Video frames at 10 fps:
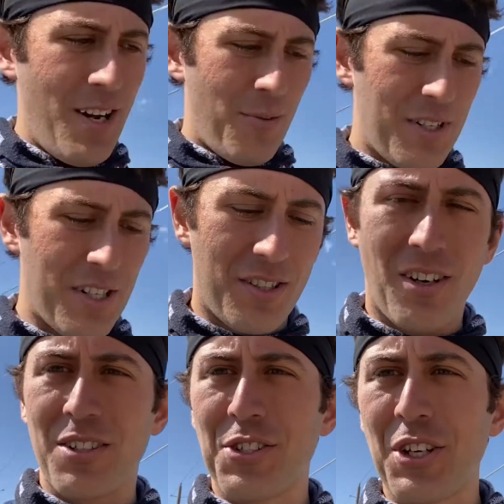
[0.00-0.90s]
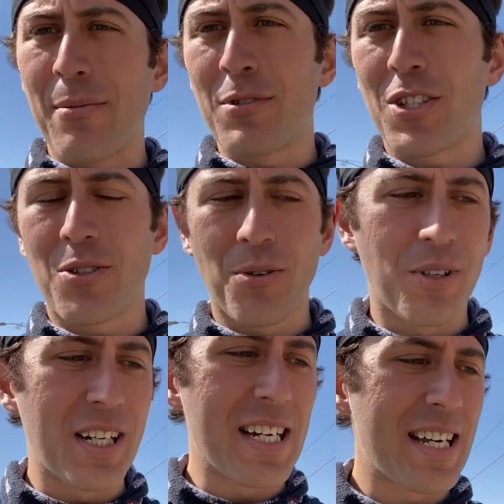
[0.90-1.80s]
We just saw on James'
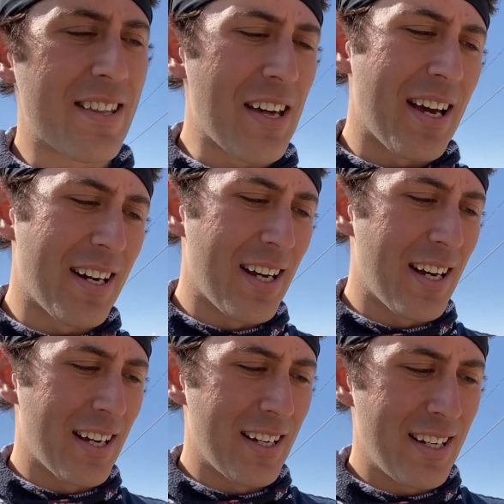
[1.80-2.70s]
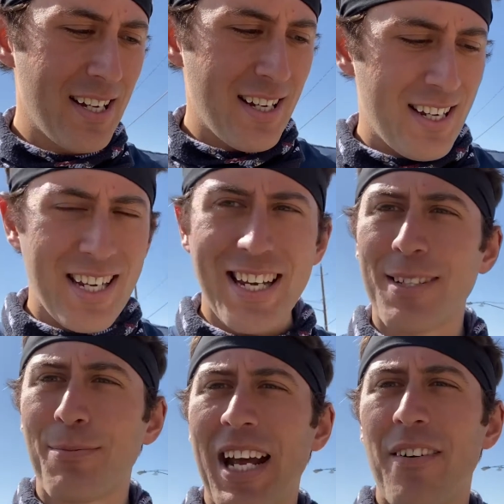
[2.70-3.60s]
story that
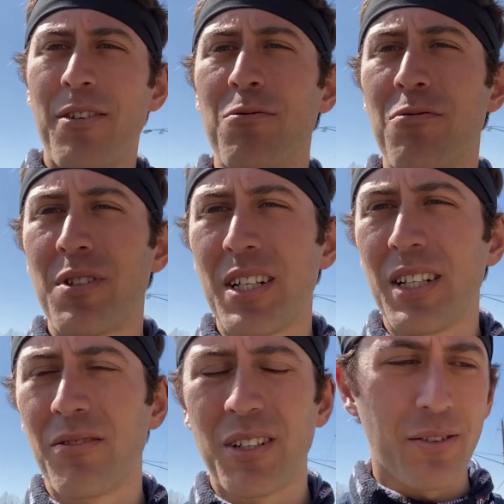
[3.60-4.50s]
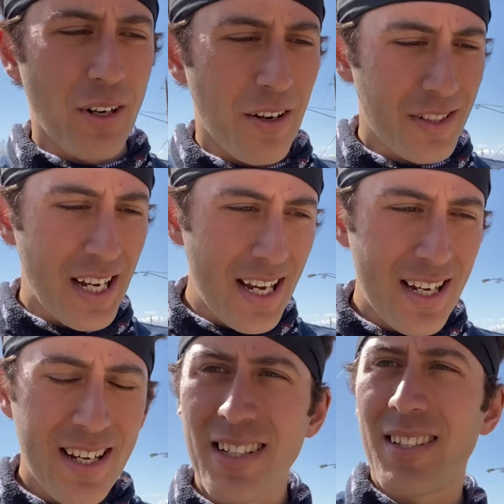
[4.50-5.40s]
he's been having a really rough
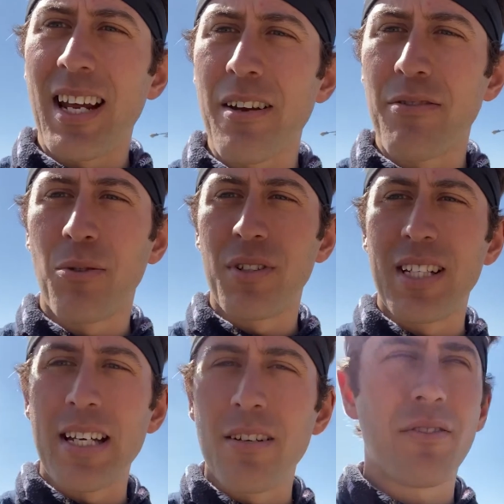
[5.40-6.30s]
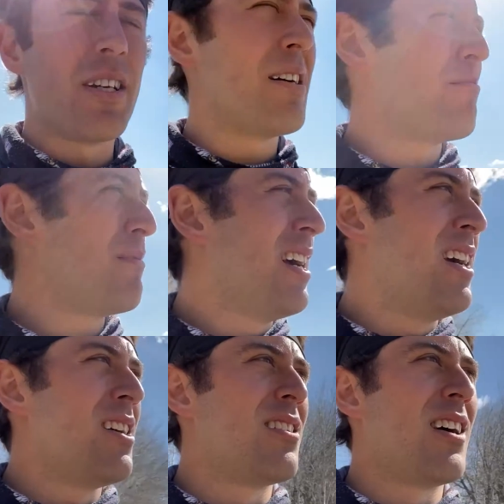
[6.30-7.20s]
day. It's day 14 for him.
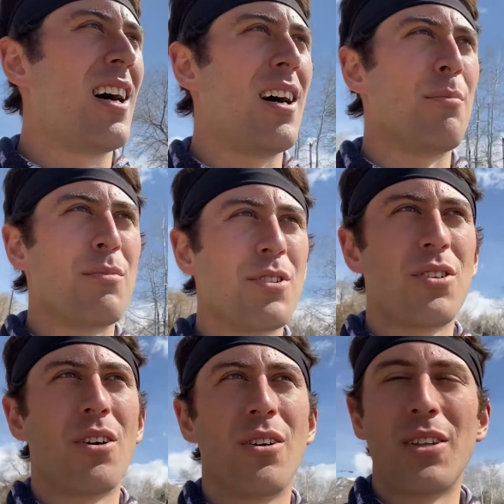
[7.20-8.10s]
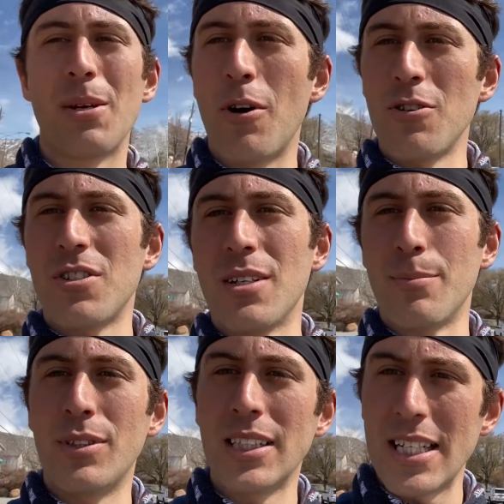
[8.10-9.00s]
So they posted,
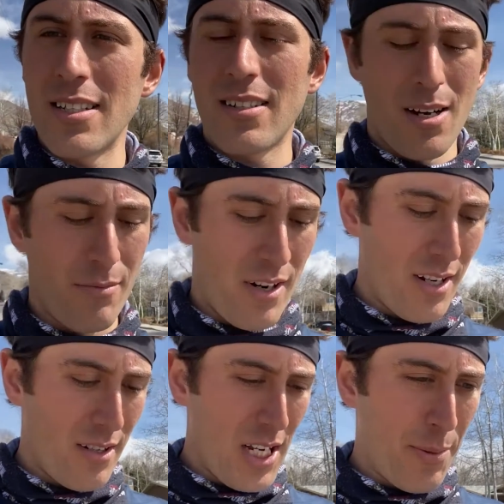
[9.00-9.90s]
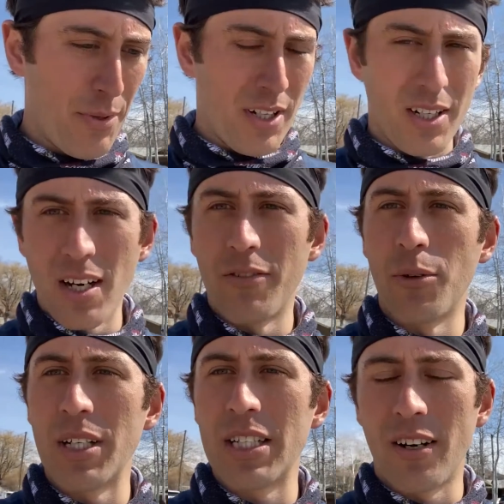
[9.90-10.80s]
please come run, but
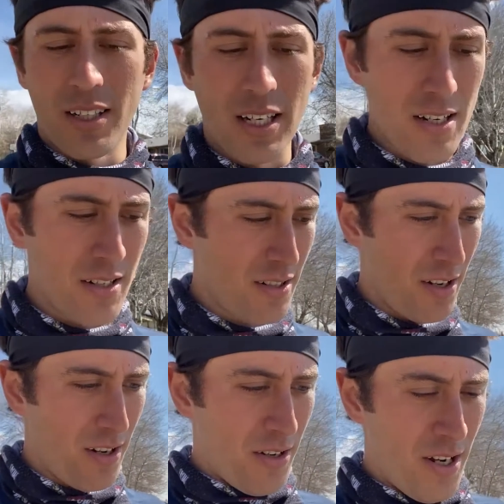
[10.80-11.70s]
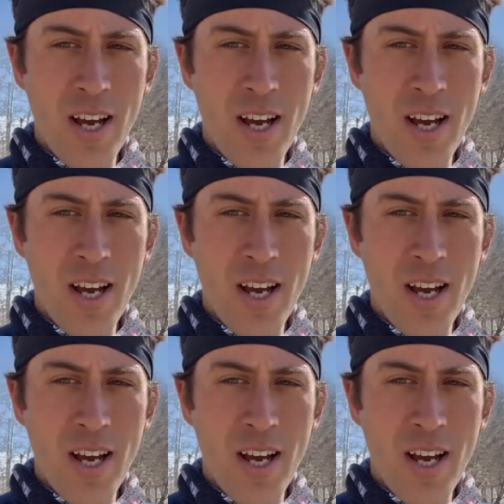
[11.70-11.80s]
avoid talking. So